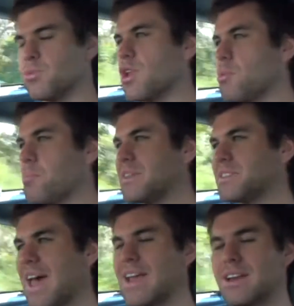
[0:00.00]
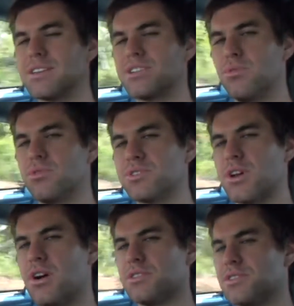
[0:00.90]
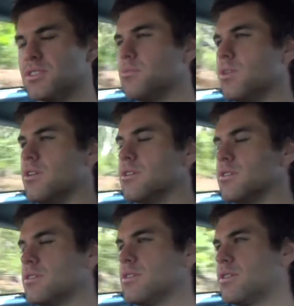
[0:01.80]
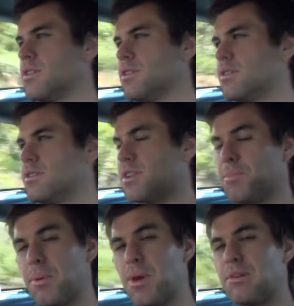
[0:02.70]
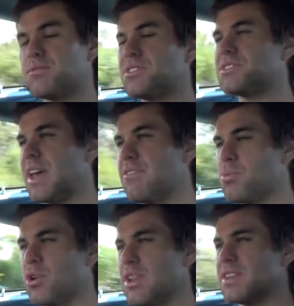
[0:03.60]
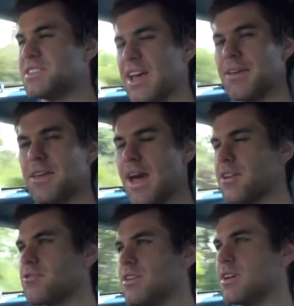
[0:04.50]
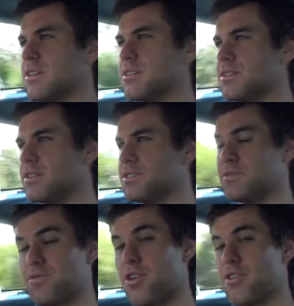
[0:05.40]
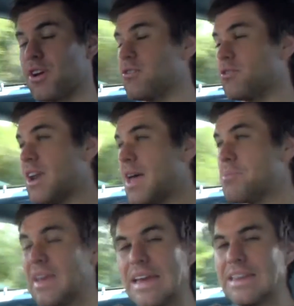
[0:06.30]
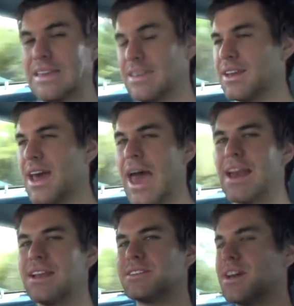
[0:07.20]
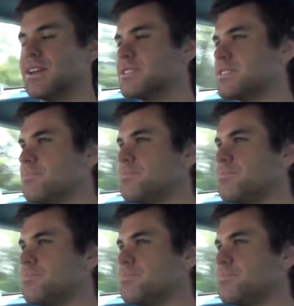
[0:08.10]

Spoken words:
one of the best handling sports cars in the world. Some people even put it in the same category as a Ferrari or a Lamborghini in handling stakes.